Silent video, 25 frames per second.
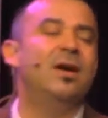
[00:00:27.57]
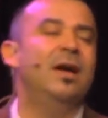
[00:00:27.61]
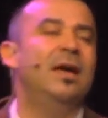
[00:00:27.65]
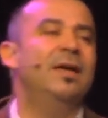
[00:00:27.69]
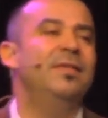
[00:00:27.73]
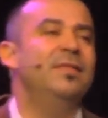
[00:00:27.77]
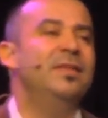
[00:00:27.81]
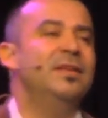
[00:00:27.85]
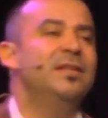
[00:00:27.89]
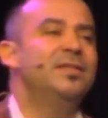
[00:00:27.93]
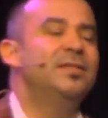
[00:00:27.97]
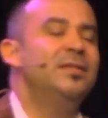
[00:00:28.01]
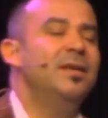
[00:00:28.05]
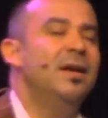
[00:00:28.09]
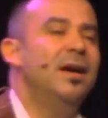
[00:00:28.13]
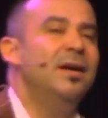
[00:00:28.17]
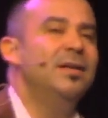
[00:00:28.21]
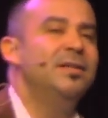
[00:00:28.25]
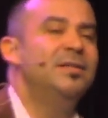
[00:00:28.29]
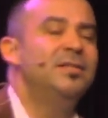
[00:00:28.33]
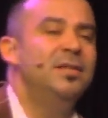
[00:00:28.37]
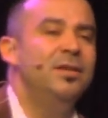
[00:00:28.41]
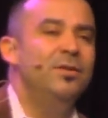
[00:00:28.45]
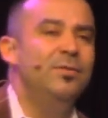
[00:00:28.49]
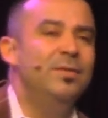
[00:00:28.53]
in this uh,
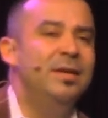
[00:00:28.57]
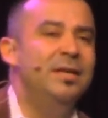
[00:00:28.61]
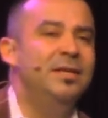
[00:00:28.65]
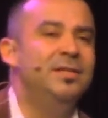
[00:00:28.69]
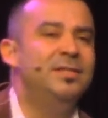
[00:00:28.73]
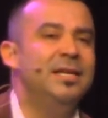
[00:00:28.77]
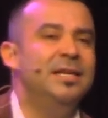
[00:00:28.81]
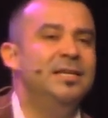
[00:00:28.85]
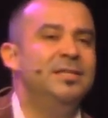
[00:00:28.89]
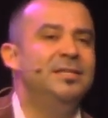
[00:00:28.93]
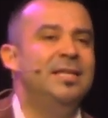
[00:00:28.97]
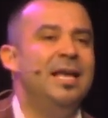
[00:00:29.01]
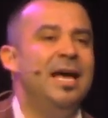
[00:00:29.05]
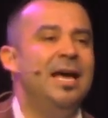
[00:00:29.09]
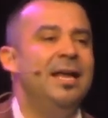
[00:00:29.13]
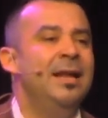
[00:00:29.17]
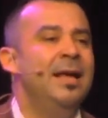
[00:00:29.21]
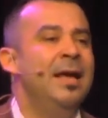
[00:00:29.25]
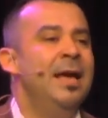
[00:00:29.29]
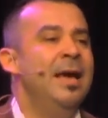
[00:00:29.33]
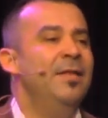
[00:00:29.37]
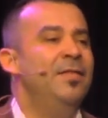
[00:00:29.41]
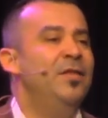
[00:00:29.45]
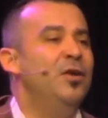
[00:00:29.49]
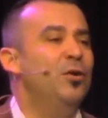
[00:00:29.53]
series, is that
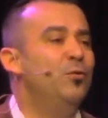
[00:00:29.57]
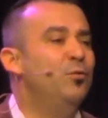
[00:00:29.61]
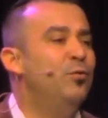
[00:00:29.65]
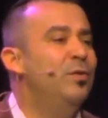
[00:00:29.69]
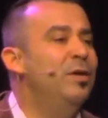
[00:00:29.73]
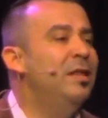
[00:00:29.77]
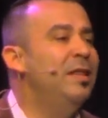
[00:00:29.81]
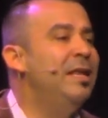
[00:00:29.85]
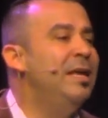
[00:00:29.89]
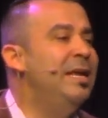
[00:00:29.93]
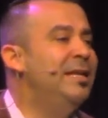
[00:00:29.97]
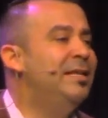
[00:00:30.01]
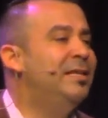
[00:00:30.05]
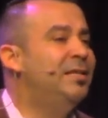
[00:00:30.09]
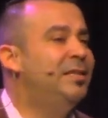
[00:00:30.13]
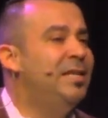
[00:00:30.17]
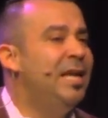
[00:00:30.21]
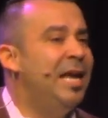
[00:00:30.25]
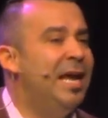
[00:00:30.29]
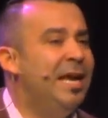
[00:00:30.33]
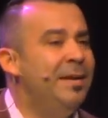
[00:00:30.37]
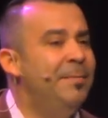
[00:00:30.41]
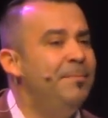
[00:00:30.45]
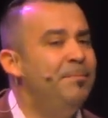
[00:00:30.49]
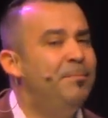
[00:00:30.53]
there are really
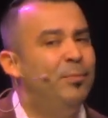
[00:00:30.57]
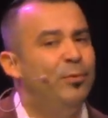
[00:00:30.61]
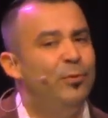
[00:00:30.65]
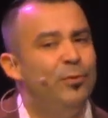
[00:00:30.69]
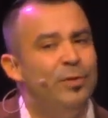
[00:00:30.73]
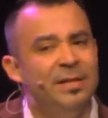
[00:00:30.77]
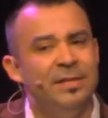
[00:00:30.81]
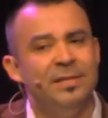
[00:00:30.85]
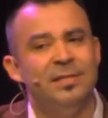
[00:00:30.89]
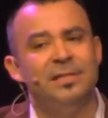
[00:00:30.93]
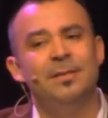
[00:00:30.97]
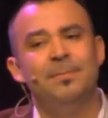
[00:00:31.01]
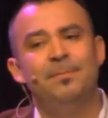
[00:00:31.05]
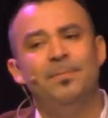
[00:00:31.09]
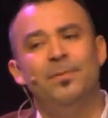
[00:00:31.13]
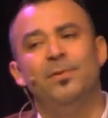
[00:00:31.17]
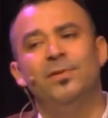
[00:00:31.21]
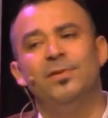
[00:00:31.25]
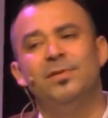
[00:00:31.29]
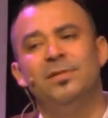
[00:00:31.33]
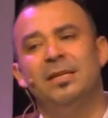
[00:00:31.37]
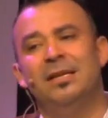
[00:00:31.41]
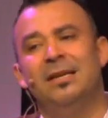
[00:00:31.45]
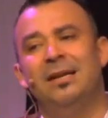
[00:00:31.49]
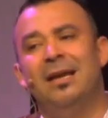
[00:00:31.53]
10
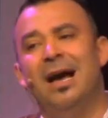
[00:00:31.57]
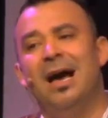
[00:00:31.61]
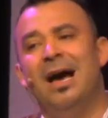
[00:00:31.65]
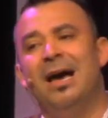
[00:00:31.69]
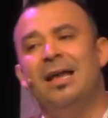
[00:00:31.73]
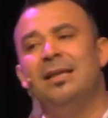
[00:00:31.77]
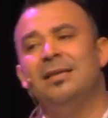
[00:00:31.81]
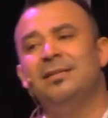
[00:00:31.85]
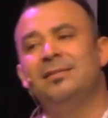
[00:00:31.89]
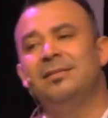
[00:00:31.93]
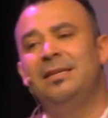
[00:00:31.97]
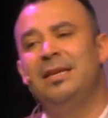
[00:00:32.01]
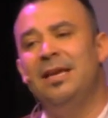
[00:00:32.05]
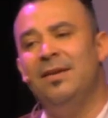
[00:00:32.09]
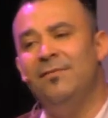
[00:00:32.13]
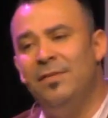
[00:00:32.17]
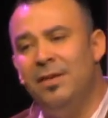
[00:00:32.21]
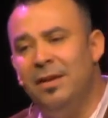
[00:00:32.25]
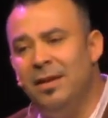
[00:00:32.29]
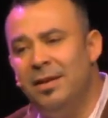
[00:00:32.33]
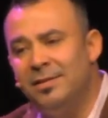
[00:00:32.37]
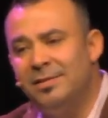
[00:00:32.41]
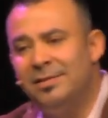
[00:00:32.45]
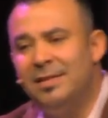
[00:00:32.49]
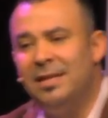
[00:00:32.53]
principles that God has
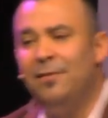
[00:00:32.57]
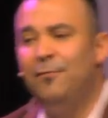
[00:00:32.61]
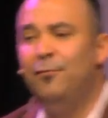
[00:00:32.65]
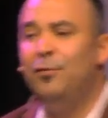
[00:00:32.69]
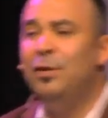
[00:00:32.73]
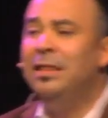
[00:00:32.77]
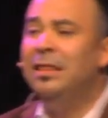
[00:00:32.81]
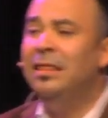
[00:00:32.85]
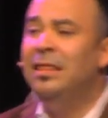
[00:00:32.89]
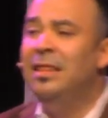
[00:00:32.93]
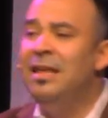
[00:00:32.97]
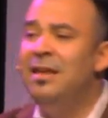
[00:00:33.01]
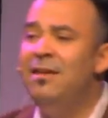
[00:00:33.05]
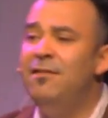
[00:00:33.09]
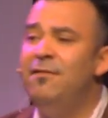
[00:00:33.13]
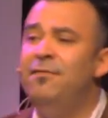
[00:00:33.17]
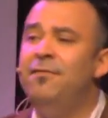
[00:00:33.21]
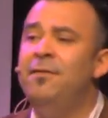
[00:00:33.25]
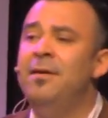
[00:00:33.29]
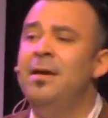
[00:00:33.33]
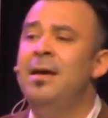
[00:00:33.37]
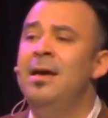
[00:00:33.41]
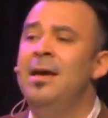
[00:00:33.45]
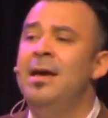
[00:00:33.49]
given us that if we live